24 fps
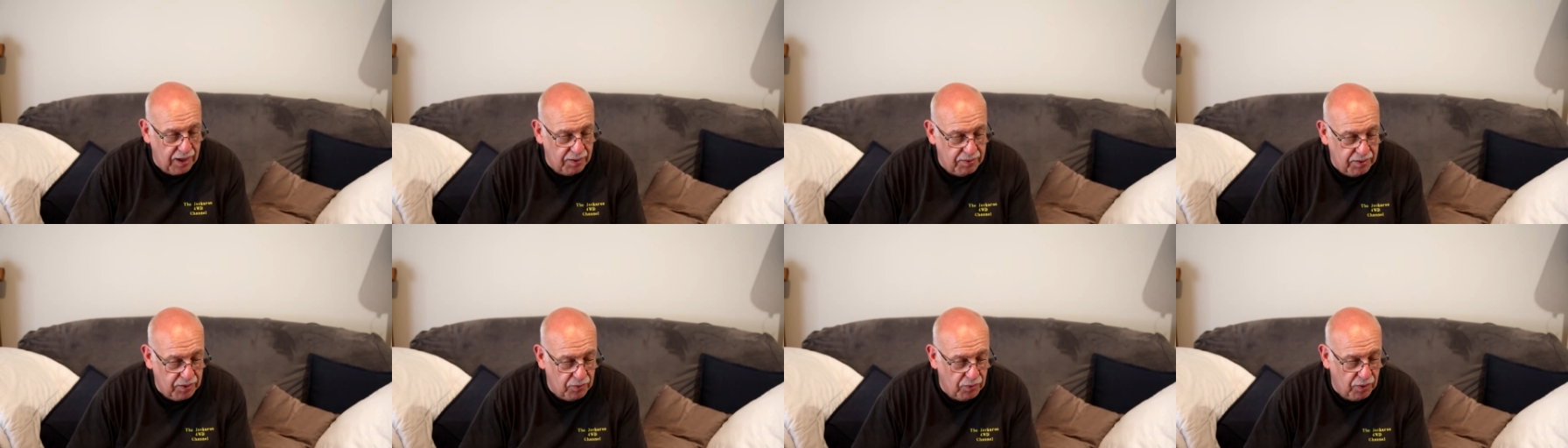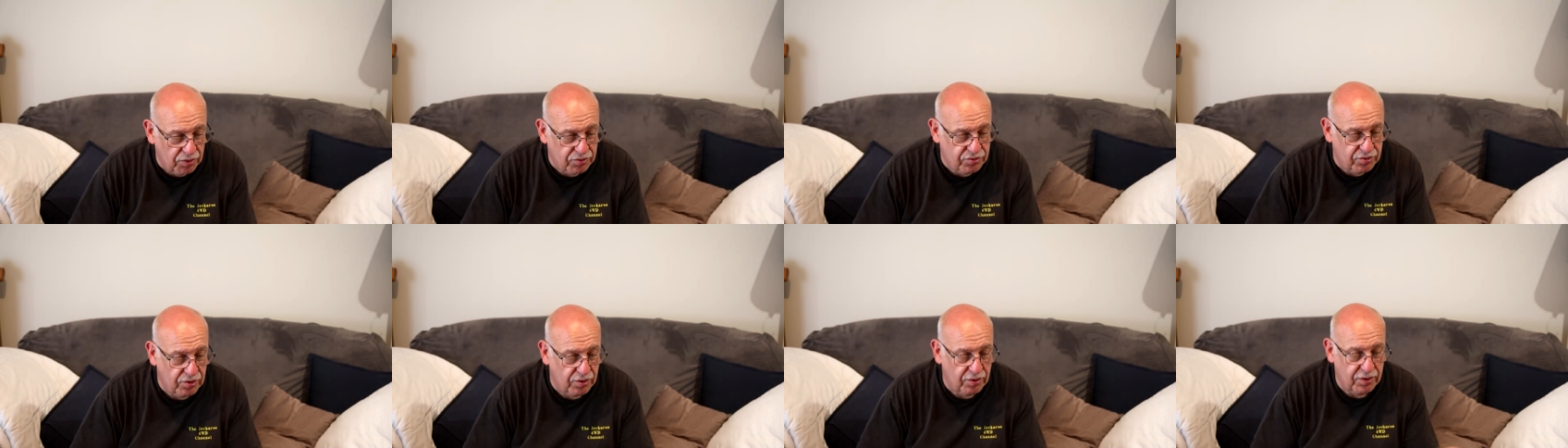You
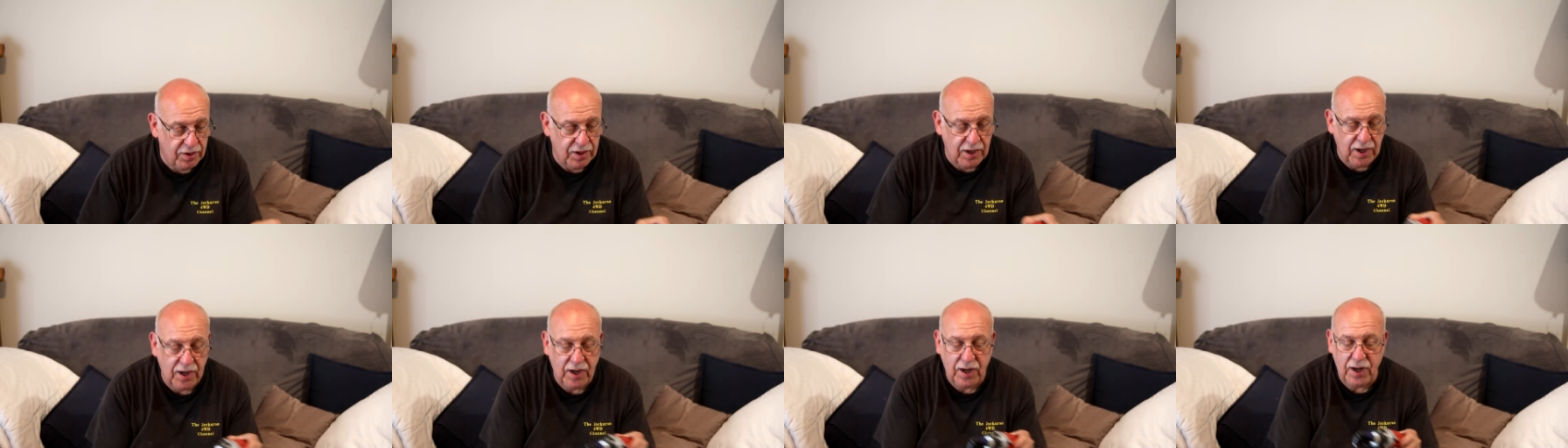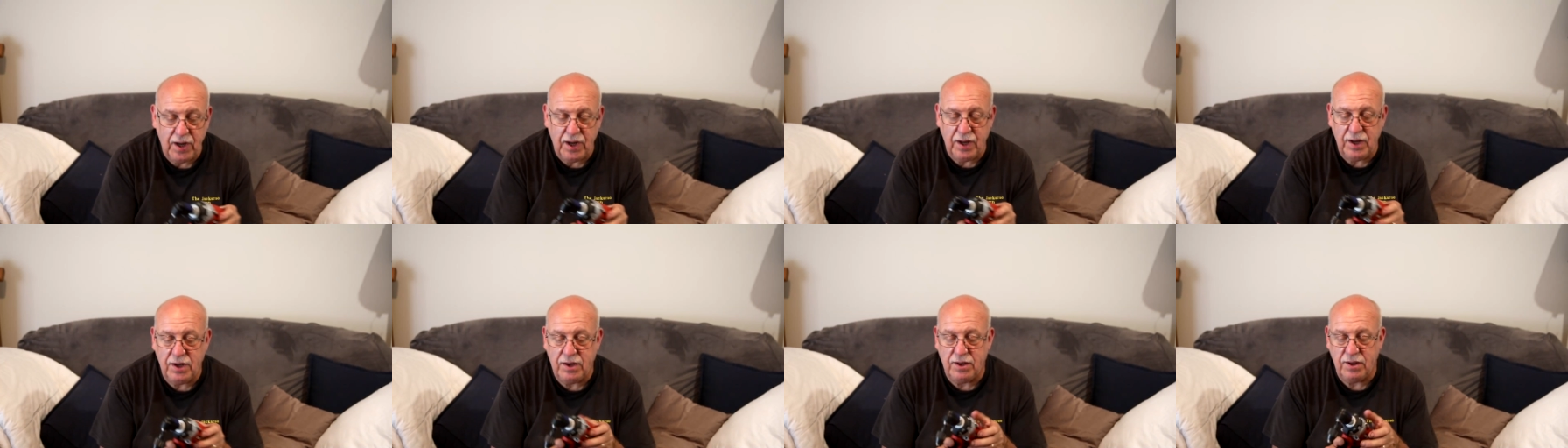also
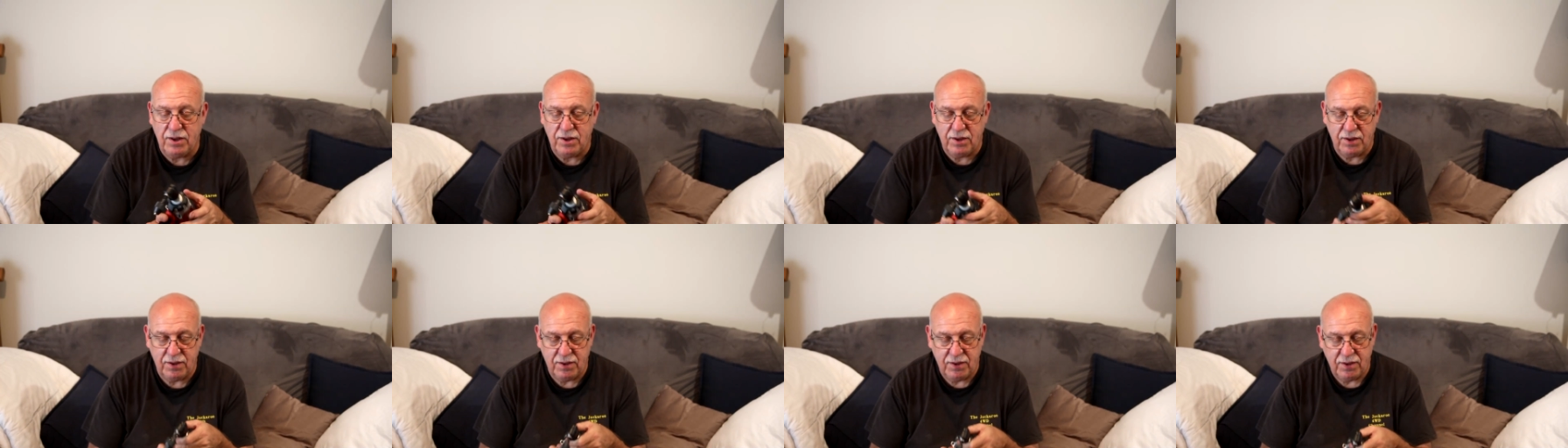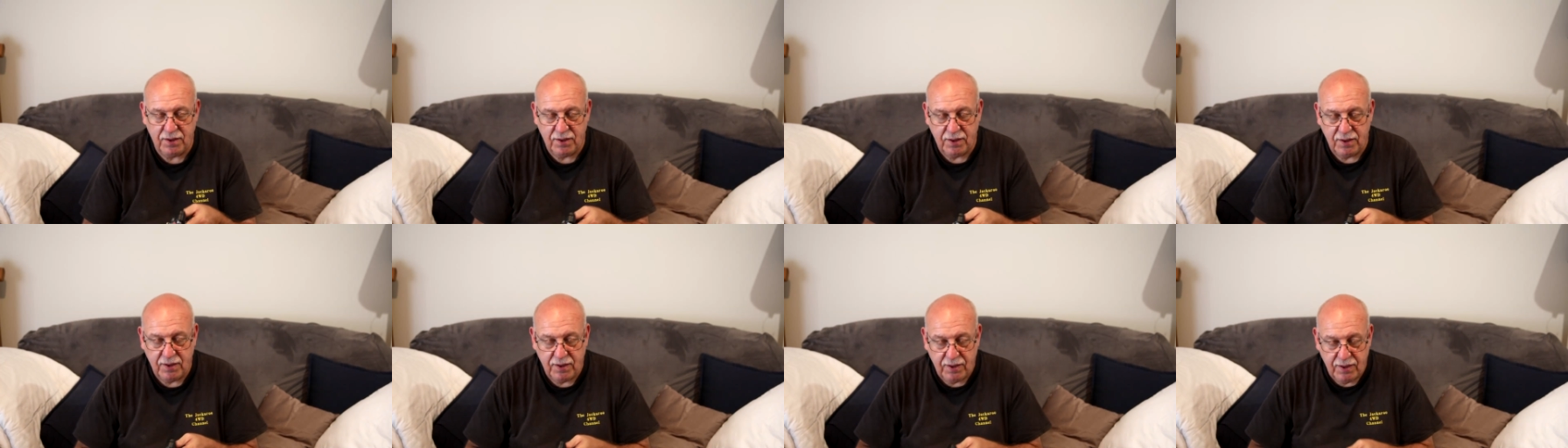need
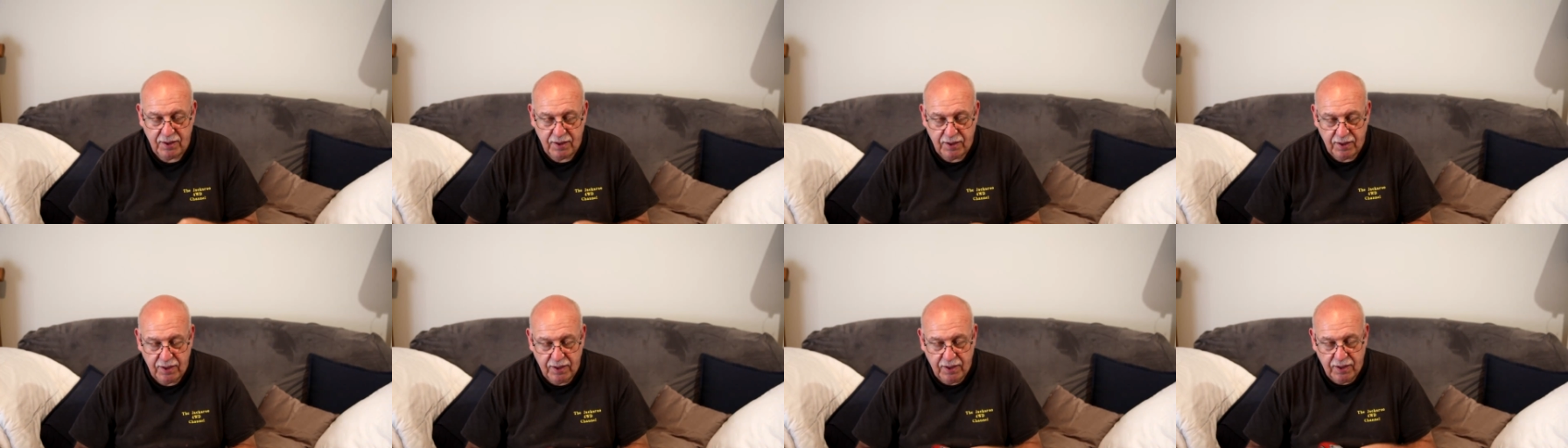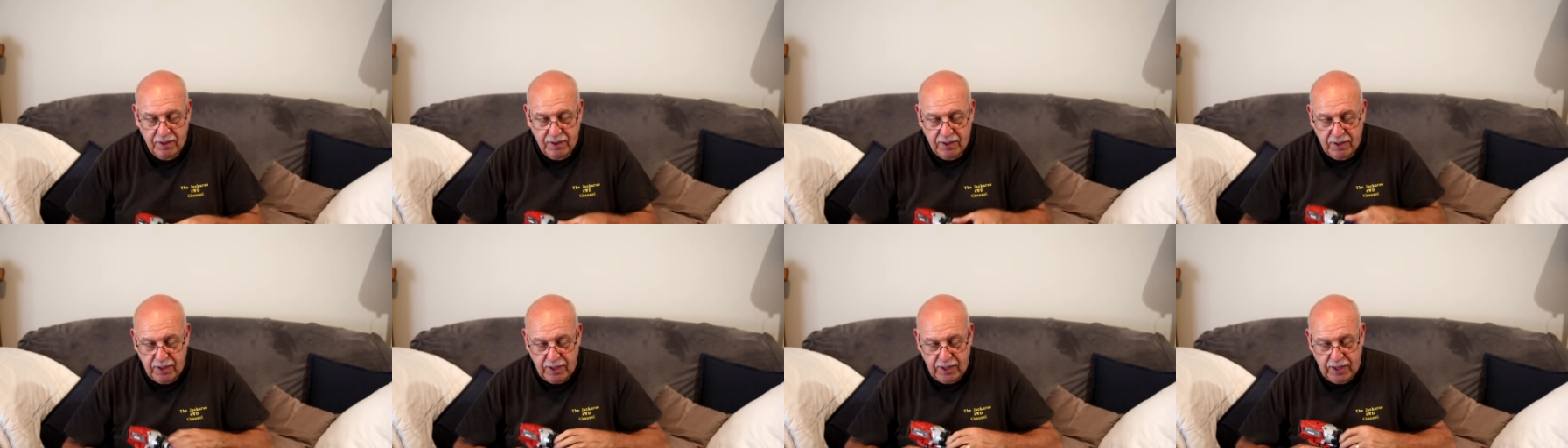
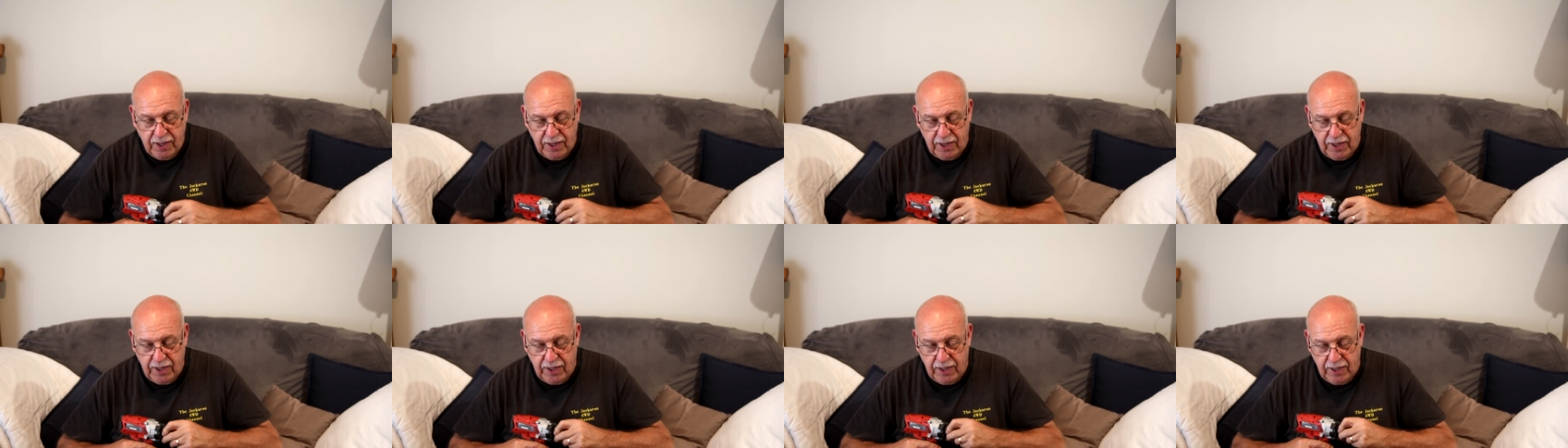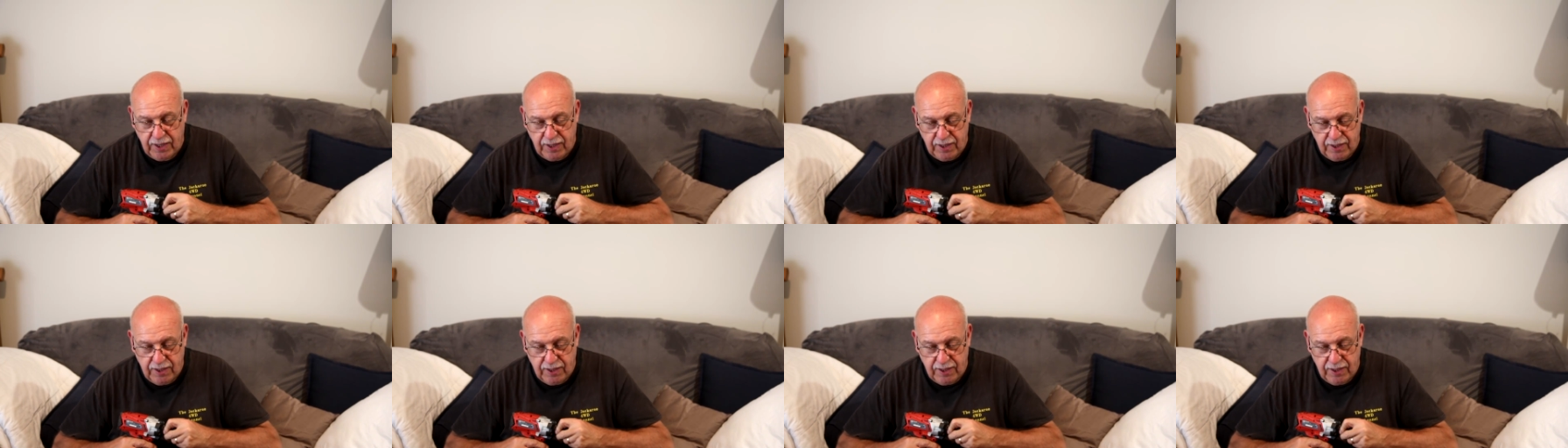a